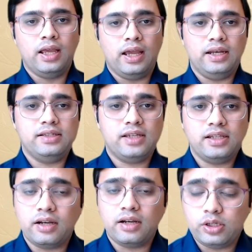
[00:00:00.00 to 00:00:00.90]
And he
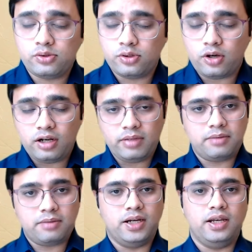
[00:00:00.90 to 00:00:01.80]
said that we should all
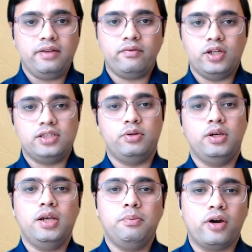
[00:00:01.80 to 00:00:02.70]
make money. It's
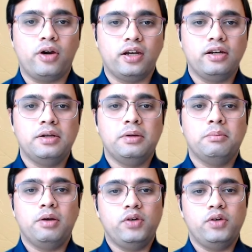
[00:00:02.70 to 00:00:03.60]
very important,
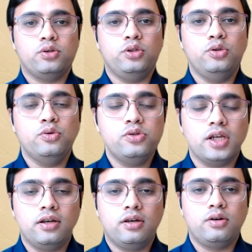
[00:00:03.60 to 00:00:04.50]
but we should use
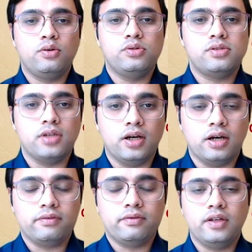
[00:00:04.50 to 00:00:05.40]
it to
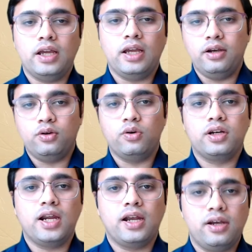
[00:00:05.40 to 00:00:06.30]
serve and don't
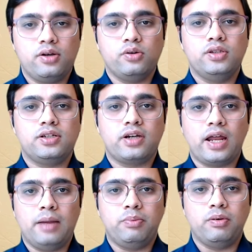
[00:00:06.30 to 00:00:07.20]
get into the
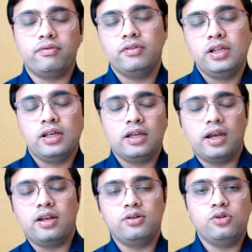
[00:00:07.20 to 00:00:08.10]
trap of
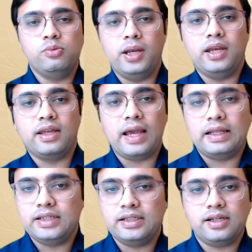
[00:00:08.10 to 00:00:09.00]
getting too many
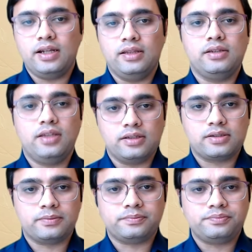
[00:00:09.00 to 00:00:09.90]
gadgets and other things.